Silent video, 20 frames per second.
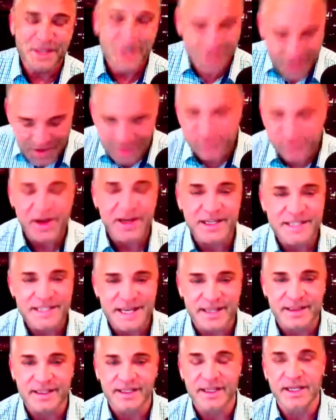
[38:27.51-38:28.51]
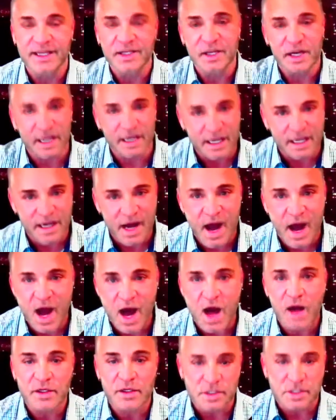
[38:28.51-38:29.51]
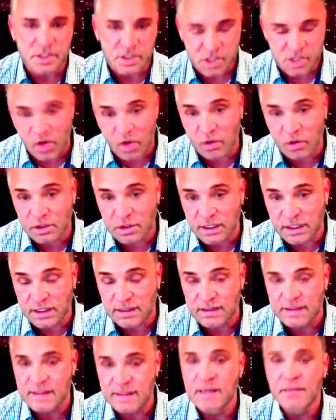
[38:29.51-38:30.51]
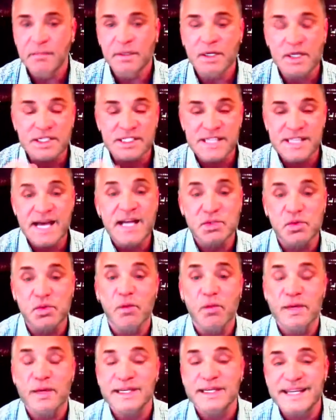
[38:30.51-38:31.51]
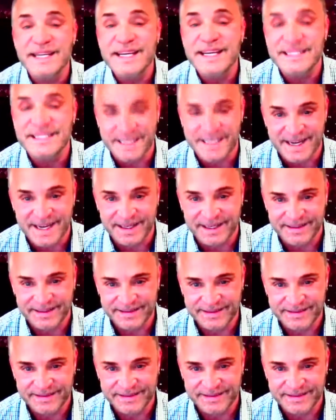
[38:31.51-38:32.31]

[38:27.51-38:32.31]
But you've got to take the lead. You've got to let your heart and your soul lead because that's what we need today.